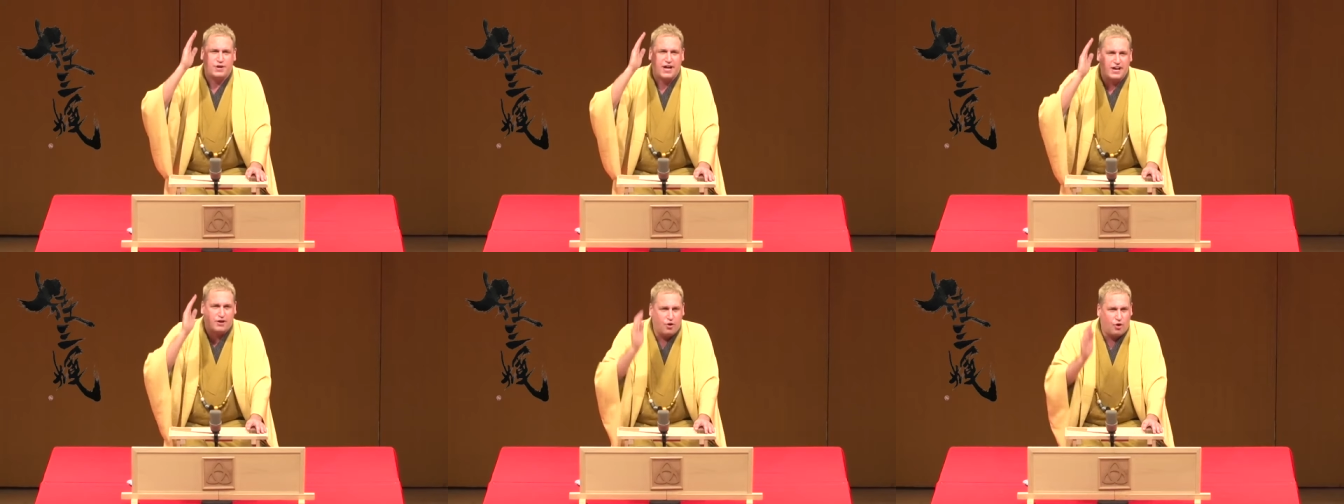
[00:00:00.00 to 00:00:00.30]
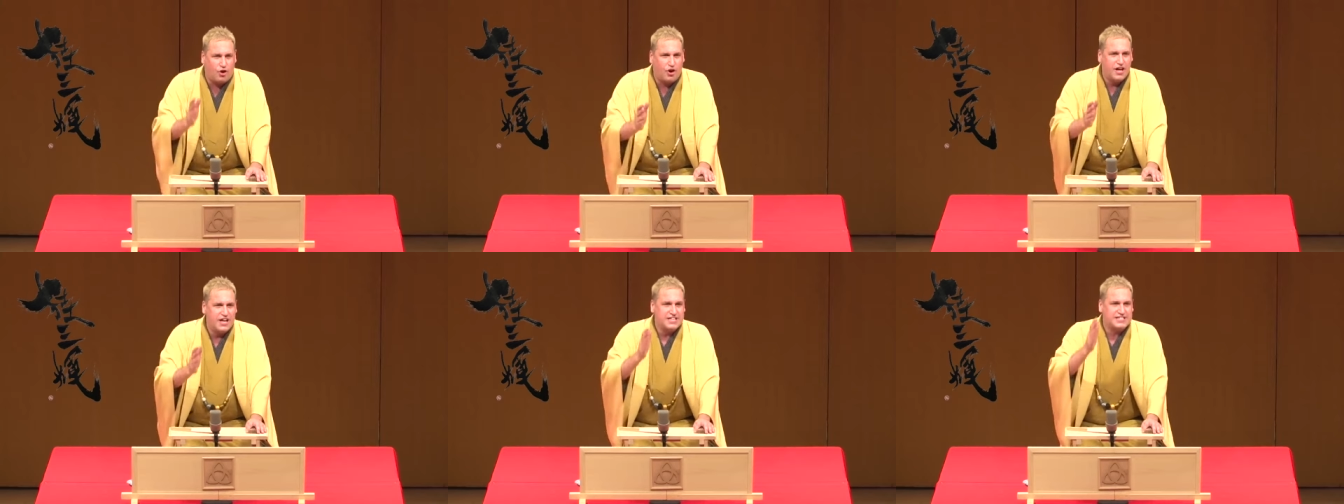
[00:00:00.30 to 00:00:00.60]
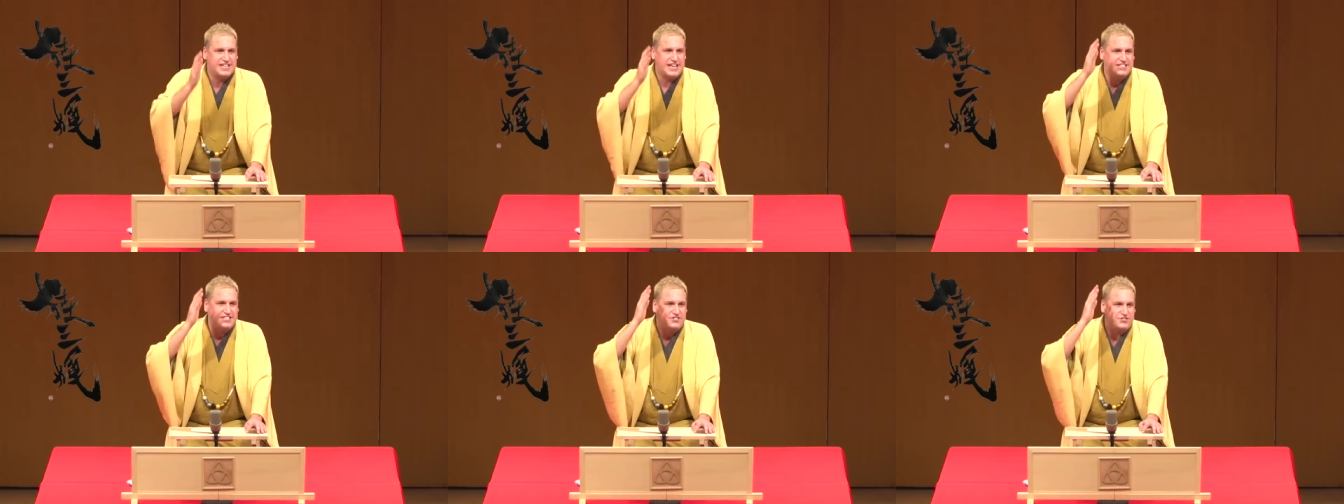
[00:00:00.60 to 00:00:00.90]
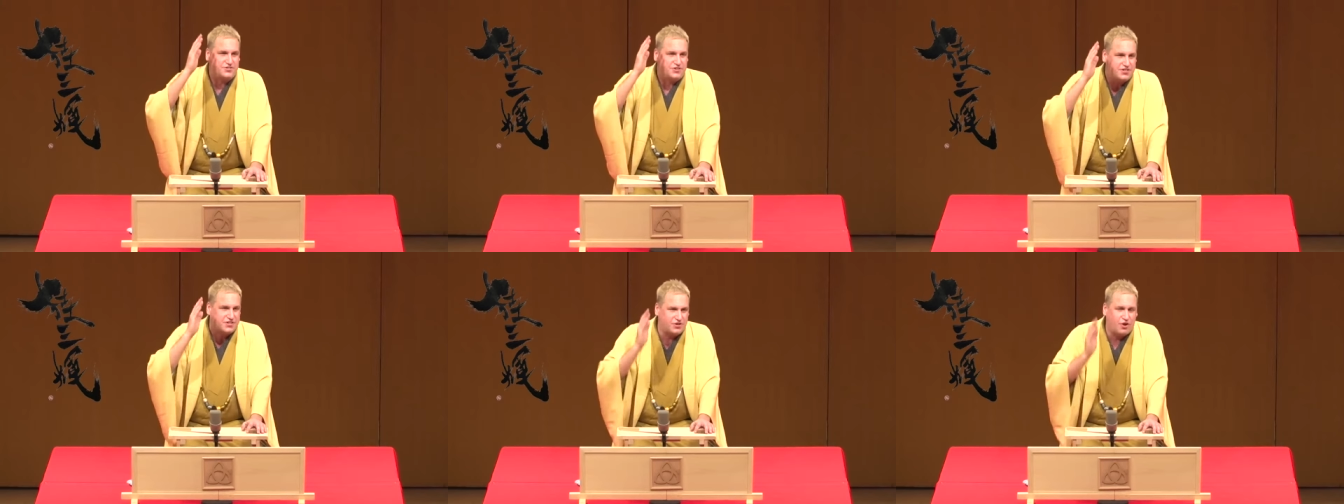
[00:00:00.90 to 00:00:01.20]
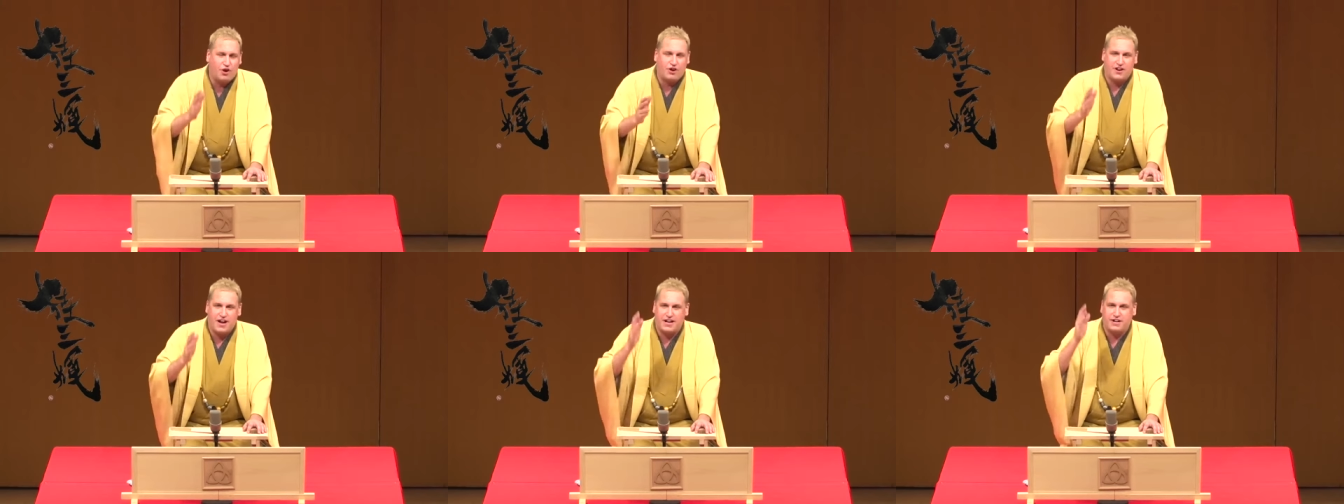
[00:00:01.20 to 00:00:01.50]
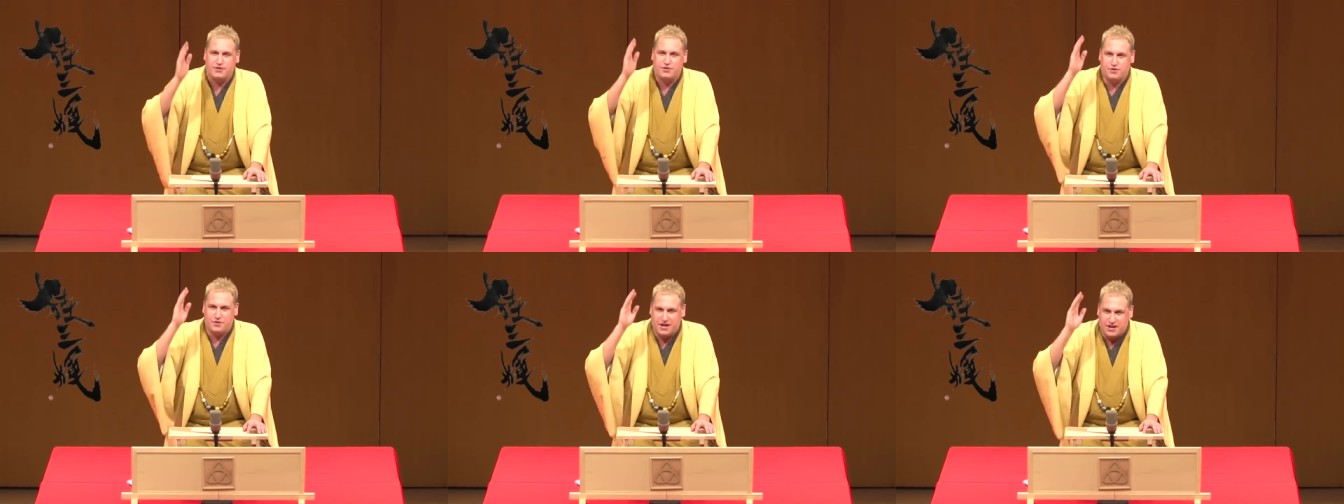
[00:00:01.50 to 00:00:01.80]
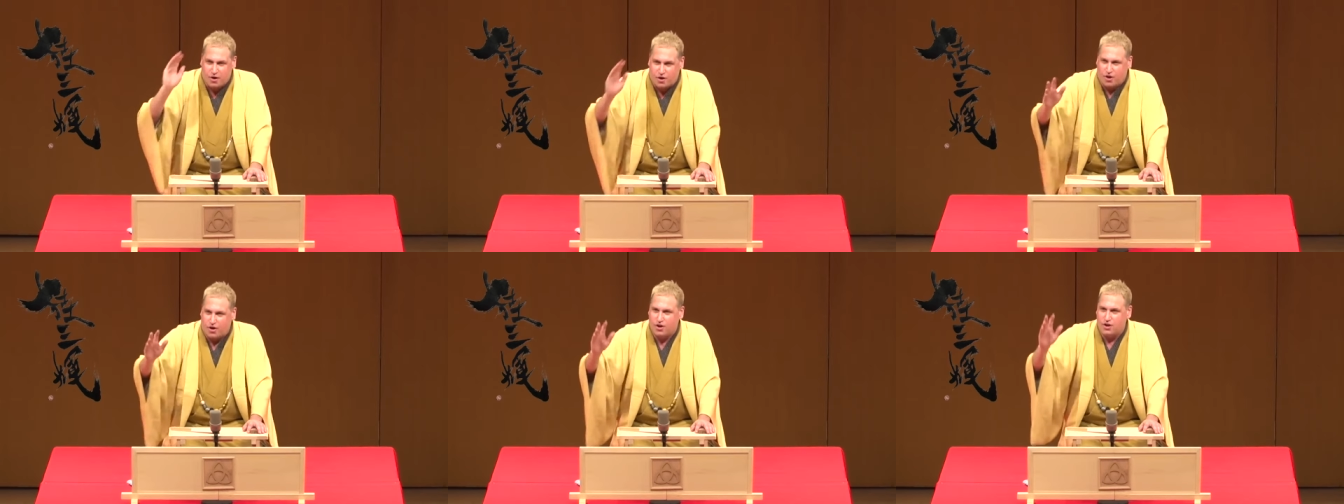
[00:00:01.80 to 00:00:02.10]

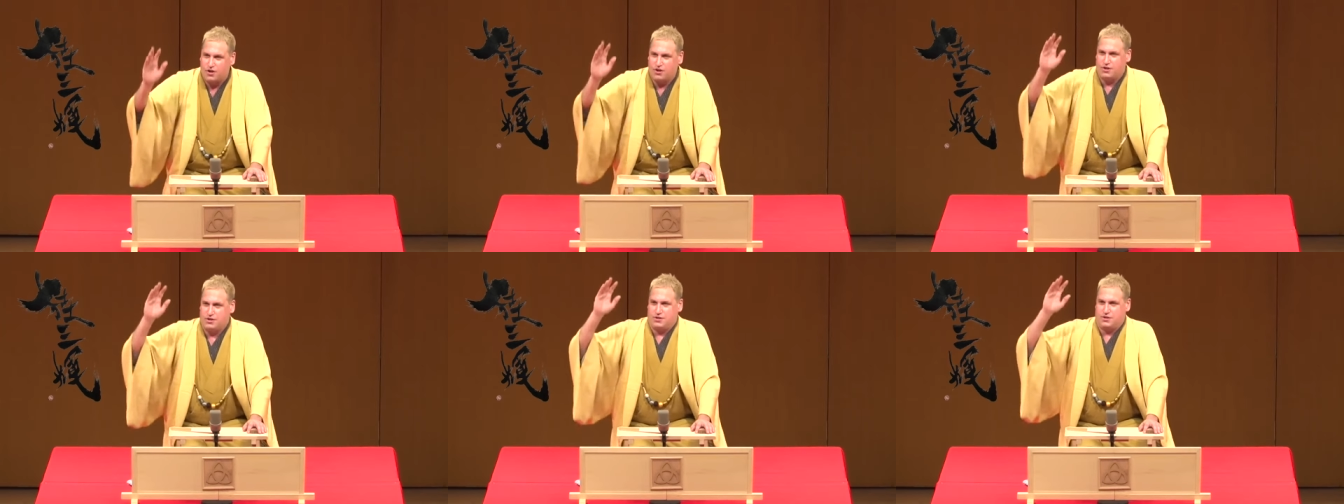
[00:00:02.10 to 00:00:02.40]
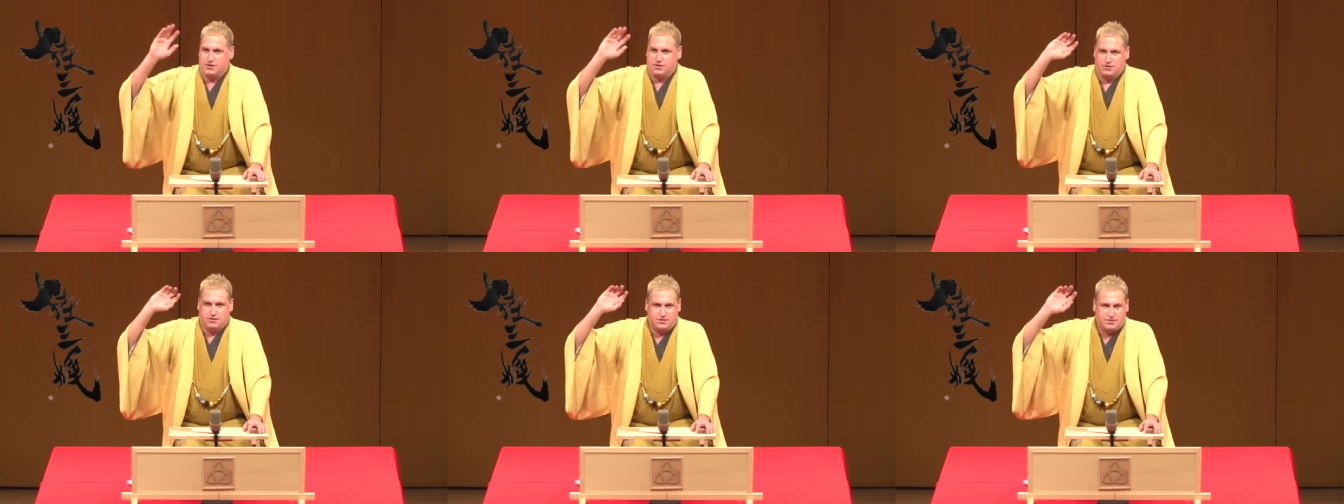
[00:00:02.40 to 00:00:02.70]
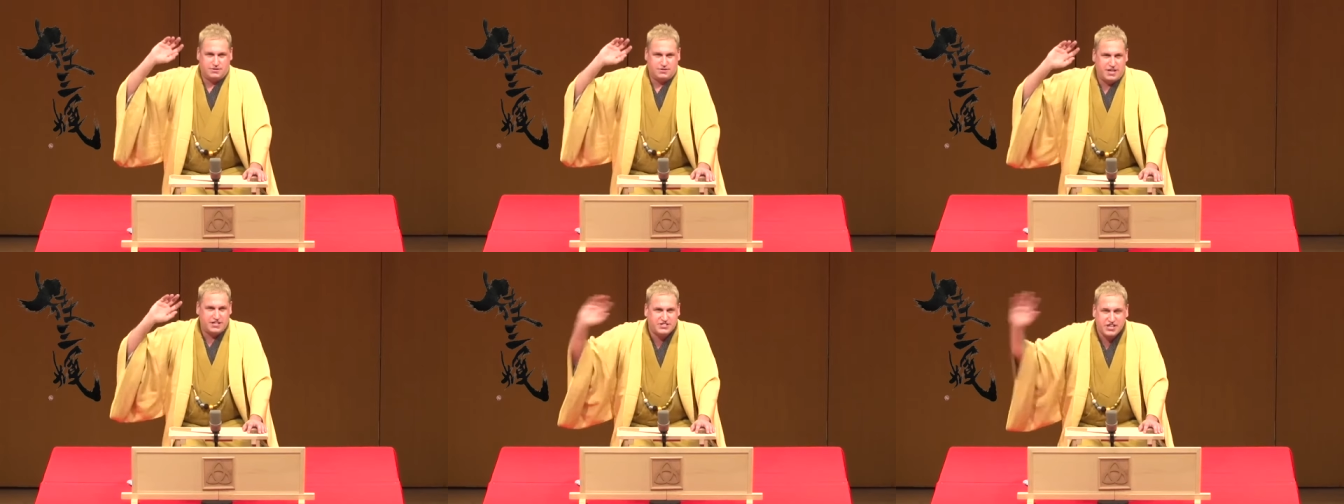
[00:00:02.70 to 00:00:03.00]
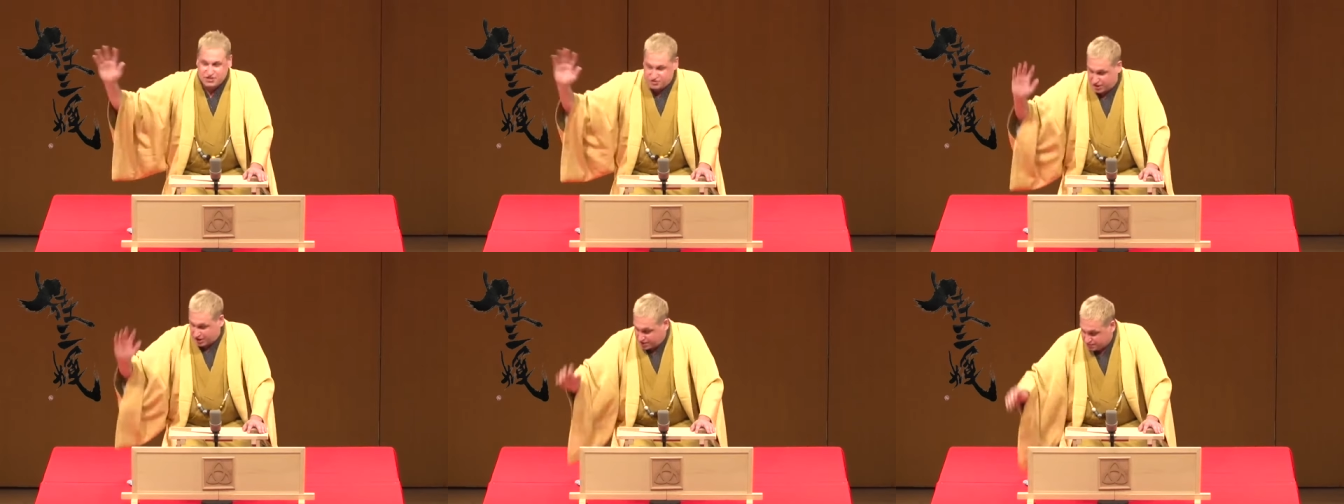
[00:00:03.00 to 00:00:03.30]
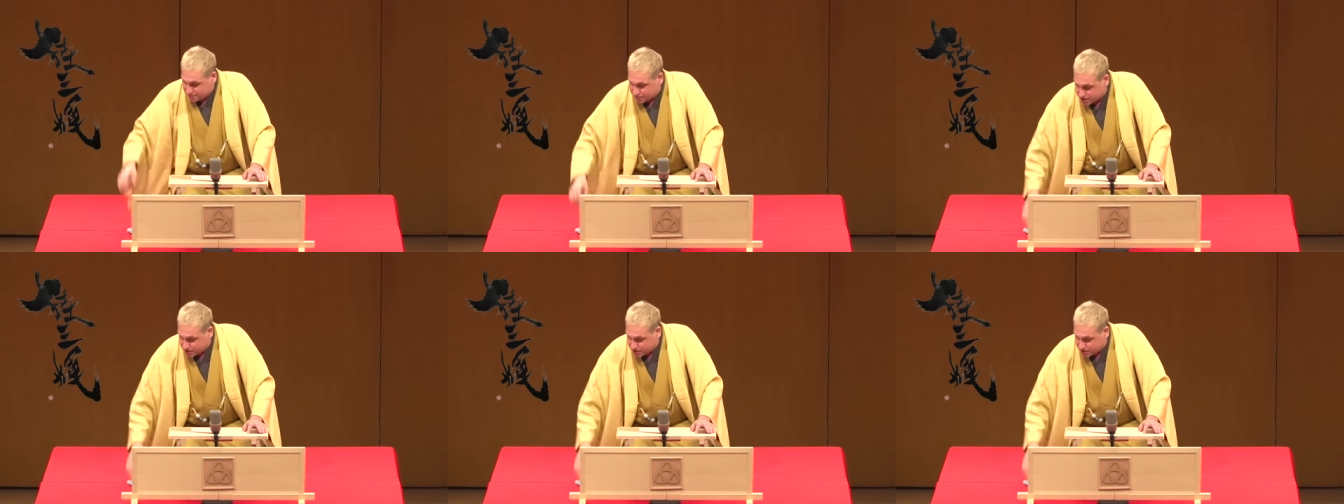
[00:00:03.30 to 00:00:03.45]
ko, etc.